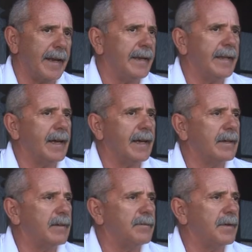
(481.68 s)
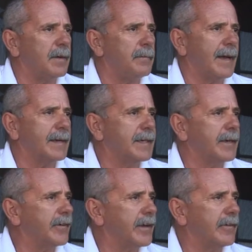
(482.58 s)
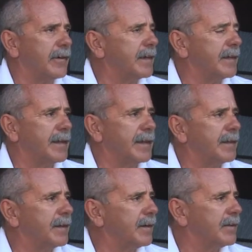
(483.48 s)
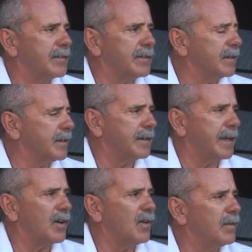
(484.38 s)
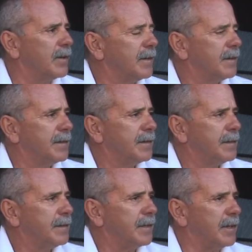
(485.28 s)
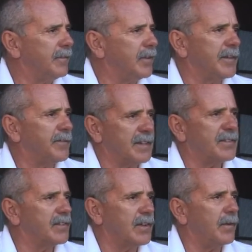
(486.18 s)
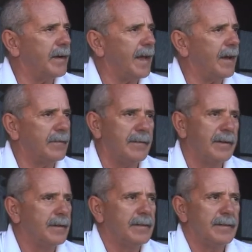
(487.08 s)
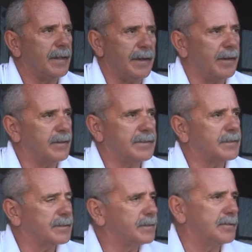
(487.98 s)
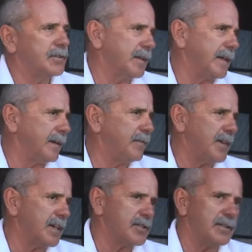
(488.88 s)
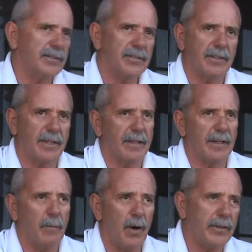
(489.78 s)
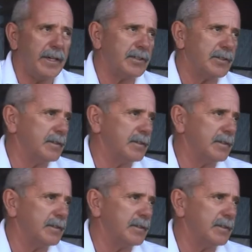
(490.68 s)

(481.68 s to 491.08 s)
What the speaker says: any kind of bacteria or anything in there, it's just going to take over. If her defenses go down, she'll get an infection, she'll get a pneumonia,